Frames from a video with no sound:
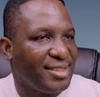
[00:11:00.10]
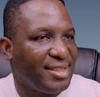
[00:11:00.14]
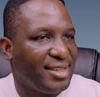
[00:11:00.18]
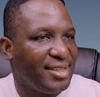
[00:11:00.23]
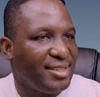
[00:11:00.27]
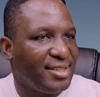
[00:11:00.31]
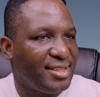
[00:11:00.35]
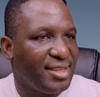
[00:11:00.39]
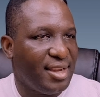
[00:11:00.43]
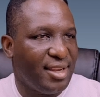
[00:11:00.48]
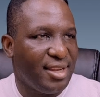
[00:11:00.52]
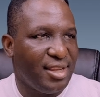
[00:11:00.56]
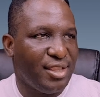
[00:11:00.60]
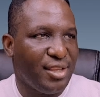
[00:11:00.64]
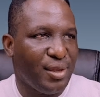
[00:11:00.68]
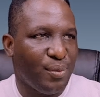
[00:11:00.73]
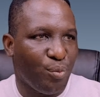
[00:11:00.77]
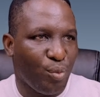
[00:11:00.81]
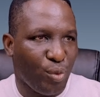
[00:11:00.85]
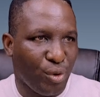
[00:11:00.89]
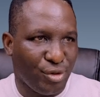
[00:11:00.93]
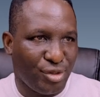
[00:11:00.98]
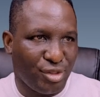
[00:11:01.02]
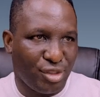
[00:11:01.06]
sees the
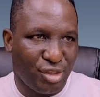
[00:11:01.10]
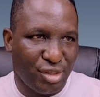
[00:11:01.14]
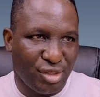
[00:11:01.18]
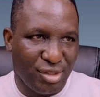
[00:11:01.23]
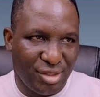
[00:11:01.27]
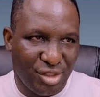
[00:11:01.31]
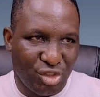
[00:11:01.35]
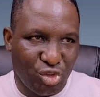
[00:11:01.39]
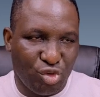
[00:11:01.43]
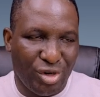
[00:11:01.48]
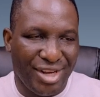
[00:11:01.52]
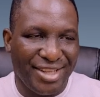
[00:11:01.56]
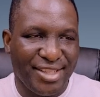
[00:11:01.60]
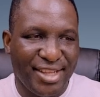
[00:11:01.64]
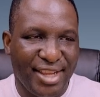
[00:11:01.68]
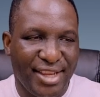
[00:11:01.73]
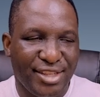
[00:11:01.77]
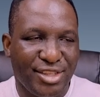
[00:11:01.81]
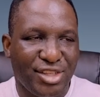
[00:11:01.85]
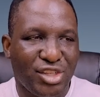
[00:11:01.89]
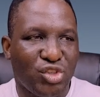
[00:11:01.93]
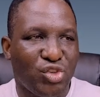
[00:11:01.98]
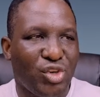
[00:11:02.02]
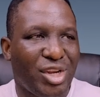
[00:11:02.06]
most stress
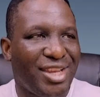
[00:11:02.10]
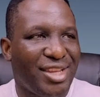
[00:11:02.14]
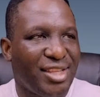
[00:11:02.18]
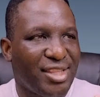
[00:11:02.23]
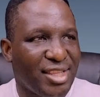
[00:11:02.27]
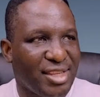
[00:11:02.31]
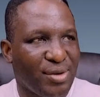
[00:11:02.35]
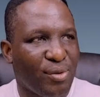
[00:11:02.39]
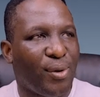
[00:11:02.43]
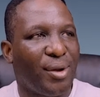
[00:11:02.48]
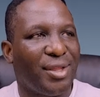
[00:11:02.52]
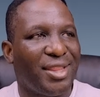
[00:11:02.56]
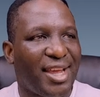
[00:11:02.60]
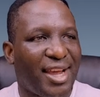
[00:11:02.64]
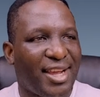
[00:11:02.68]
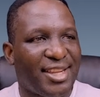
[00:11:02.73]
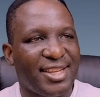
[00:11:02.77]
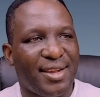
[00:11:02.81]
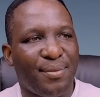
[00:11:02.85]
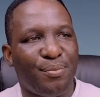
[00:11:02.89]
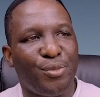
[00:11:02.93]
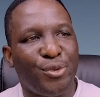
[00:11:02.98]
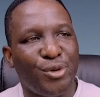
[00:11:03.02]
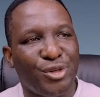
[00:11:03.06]
history, the one that
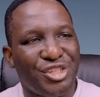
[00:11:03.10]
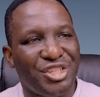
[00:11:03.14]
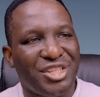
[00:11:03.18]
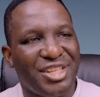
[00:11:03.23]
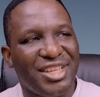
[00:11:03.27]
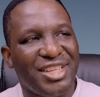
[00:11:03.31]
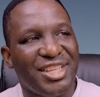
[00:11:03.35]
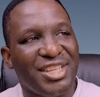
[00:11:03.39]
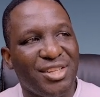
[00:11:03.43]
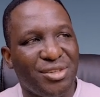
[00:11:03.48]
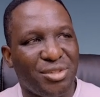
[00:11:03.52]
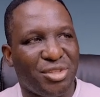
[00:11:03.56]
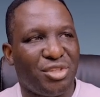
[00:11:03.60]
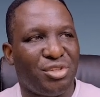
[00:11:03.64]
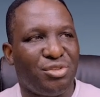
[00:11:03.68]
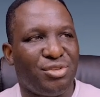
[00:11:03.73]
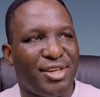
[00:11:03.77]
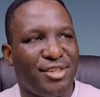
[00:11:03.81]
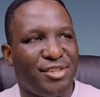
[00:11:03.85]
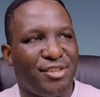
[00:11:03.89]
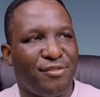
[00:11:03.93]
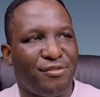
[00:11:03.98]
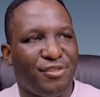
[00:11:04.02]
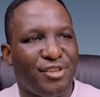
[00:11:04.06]
has approached the yield
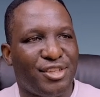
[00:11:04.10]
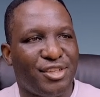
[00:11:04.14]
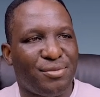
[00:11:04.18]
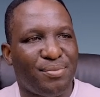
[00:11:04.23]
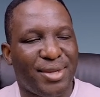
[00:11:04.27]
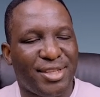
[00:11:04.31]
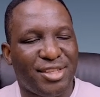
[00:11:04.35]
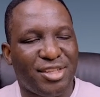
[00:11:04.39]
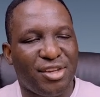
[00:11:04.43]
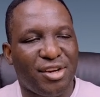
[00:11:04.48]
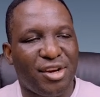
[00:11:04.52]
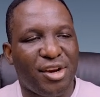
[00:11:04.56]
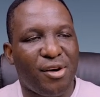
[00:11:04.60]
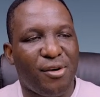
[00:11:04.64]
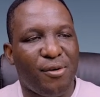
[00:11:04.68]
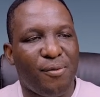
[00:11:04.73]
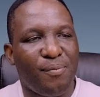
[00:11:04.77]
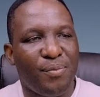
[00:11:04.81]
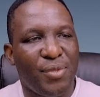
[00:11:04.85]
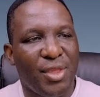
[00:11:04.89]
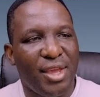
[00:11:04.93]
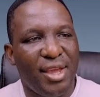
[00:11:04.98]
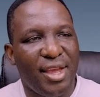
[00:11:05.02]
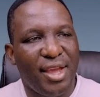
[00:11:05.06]
stress of this material.
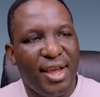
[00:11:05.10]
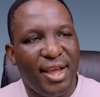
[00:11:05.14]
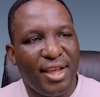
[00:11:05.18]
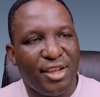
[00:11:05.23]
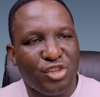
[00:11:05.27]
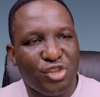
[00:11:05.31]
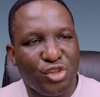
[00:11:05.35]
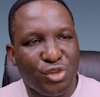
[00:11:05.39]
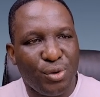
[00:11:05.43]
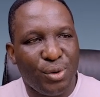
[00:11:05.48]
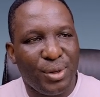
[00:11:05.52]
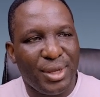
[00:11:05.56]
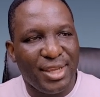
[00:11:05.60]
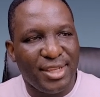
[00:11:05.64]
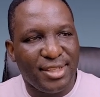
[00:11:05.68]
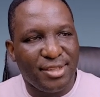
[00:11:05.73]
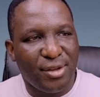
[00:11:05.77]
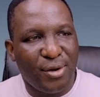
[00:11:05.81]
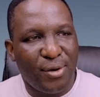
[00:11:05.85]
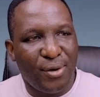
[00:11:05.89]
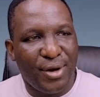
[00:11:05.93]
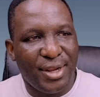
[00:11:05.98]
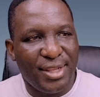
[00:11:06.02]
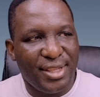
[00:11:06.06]
And so
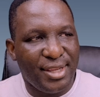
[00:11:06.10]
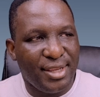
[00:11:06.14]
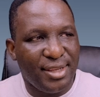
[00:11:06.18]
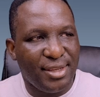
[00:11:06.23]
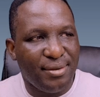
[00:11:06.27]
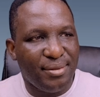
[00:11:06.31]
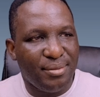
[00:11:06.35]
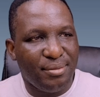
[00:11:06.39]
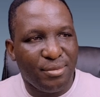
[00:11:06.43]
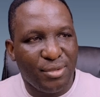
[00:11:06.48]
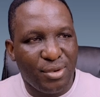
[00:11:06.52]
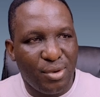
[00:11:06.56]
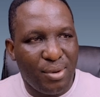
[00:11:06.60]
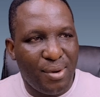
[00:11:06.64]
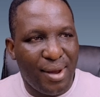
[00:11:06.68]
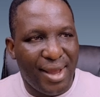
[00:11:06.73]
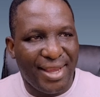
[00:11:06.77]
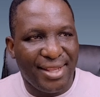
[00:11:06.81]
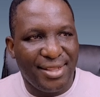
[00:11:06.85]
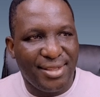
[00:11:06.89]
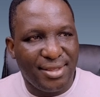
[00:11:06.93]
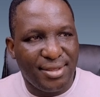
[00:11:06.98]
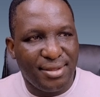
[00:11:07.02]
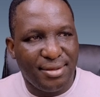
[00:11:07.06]
it's already
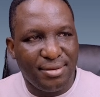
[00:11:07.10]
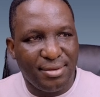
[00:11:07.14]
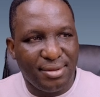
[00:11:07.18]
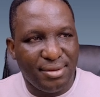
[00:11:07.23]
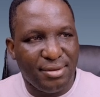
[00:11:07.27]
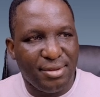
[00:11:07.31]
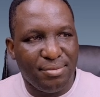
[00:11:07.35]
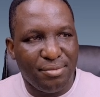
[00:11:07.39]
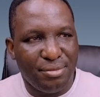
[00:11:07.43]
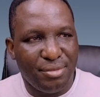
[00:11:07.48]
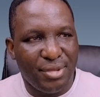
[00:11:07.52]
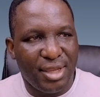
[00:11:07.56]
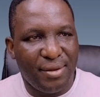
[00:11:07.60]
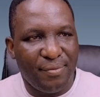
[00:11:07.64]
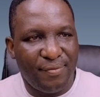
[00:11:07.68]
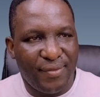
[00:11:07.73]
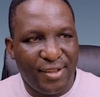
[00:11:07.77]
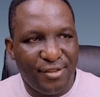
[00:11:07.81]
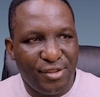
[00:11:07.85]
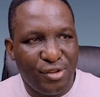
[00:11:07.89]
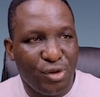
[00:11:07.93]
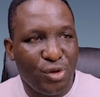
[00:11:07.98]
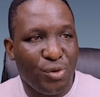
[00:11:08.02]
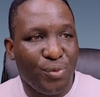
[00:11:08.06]
quite dim.
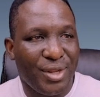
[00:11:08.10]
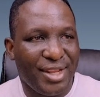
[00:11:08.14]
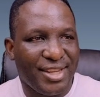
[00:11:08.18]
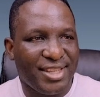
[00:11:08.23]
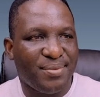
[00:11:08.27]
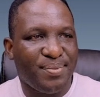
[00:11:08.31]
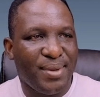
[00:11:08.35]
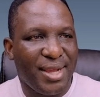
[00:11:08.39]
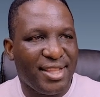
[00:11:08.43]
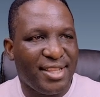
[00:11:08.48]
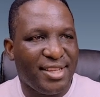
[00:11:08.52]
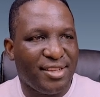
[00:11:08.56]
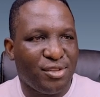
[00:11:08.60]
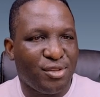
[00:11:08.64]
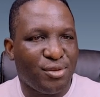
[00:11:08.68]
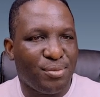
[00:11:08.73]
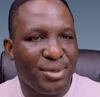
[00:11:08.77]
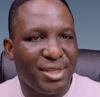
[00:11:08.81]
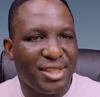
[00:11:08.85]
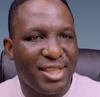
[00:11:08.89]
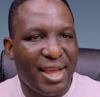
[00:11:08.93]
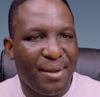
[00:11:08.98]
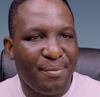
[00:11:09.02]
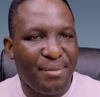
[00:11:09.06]
So you would expect this to
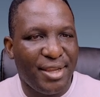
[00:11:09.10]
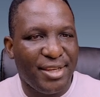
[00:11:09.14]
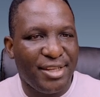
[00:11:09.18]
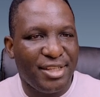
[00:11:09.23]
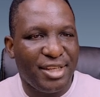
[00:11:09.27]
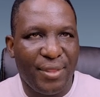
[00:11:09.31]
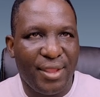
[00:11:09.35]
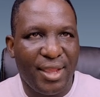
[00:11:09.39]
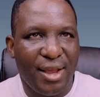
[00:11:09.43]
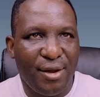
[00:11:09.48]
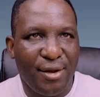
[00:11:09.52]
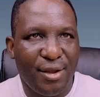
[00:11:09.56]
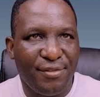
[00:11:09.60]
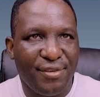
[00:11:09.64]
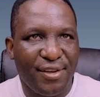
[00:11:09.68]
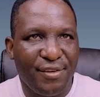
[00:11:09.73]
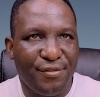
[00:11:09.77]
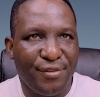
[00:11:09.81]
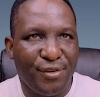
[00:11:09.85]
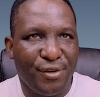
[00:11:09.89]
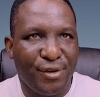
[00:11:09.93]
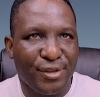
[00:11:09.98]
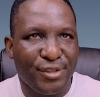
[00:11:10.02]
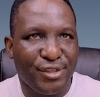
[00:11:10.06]
be damaged. However,
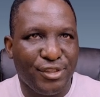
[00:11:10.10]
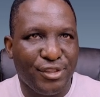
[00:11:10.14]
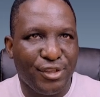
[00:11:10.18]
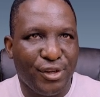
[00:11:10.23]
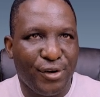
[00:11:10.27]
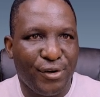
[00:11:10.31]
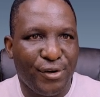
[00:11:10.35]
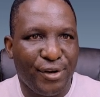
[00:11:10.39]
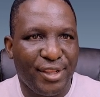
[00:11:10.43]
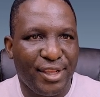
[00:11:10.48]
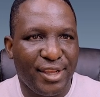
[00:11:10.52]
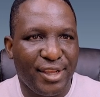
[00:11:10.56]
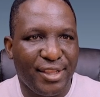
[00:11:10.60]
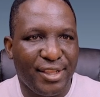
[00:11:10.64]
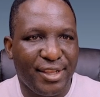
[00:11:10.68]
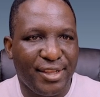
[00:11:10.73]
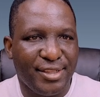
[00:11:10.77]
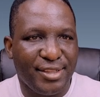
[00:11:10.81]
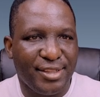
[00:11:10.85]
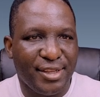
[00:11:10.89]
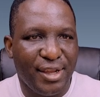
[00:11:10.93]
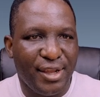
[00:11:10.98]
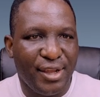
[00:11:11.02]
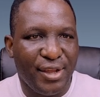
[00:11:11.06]
if you continue running
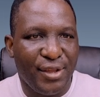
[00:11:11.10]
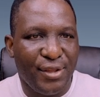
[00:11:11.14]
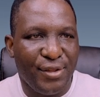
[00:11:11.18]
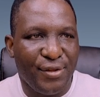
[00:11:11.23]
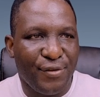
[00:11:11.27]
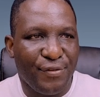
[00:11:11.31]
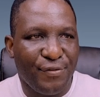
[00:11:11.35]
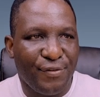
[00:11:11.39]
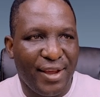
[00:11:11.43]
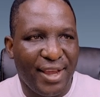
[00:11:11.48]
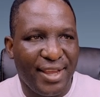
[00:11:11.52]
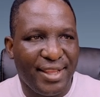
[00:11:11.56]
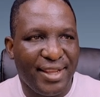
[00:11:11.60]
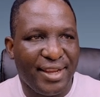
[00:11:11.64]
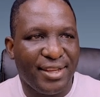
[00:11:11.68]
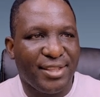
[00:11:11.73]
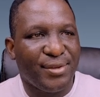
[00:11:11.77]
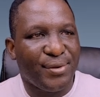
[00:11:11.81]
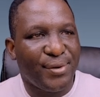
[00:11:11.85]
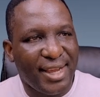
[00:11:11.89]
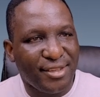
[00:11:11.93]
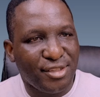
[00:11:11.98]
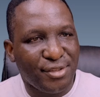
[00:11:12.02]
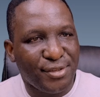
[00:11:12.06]
this, you'll find that
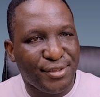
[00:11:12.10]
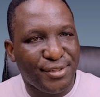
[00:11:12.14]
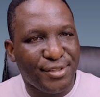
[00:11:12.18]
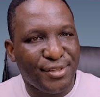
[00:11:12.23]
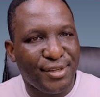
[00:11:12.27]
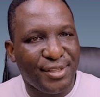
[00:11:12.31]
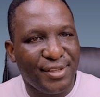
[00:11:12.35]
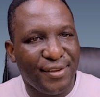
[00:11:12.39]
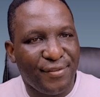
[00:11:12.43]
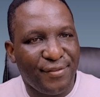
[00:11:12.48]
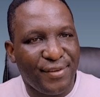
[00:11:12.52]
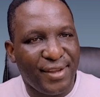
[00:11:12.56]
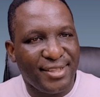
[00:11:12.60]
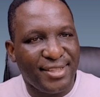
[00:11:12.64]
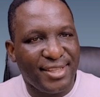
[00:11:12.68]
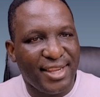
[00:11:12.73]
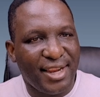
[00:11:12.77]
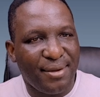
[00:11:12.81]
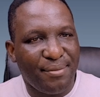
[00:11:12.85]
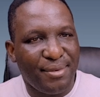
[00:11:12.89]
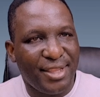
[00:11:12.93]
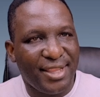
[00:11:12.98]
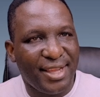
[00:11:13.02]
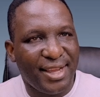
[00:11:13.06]
that's also the first
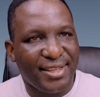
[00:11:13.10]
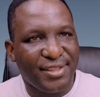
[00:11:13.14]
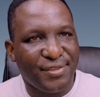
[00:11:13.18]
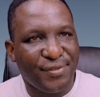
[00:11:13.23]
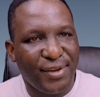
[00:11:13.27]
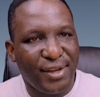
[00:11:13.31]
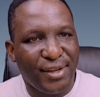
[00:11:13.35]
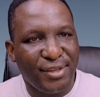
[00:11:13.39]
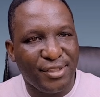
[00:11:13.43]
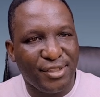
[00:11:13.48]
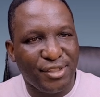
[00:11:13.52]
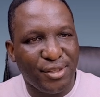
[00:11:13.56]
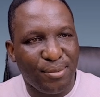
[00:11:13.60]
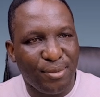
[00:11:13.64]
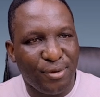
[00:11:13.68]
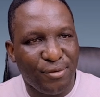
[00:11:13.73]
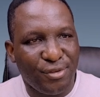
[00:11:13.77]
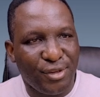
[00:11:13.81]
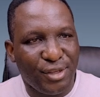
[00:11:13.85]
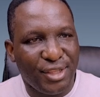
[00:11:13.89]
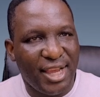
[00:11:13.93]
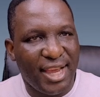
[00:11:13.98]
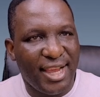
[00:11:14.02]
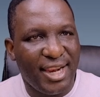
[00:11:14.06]
element that has failed. Some
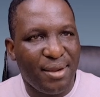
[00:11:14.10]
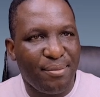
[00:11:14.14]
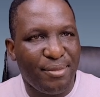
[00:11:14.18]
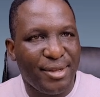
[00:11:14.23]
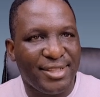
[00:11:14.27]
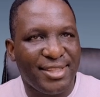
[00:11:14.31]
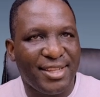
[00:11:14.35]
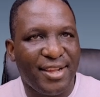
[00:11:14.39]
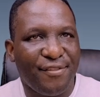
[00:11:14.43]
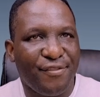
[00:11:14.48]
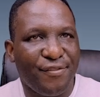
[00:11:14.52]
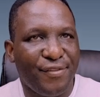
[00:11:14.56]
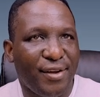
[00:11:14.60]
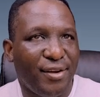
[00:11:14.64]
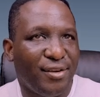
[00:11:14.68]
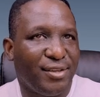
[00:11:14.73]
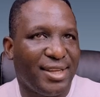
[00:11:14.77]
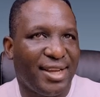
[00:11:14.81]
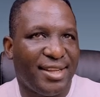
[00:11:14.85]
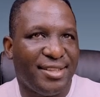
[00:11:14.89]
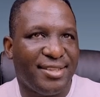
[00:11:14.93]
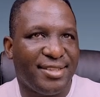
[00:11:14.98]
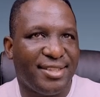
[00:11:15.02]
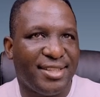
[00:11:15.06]
of the other elements have
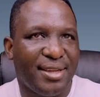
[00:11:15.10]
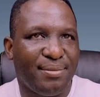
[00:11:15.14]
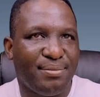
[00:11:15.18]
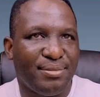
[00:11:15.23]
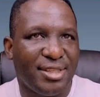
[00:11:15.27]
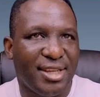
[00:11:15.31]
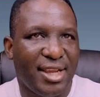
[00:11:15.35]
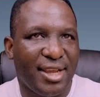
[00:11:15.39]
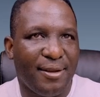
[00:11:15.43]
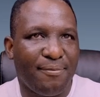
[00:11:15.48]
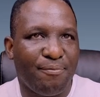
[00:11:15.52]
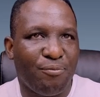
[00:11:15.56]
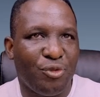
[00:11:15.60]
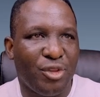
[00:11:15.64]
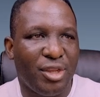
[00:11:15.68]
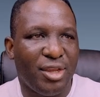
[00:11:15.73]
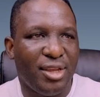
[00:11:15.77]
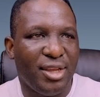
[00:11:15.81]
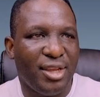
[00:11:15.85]
failed at the same time.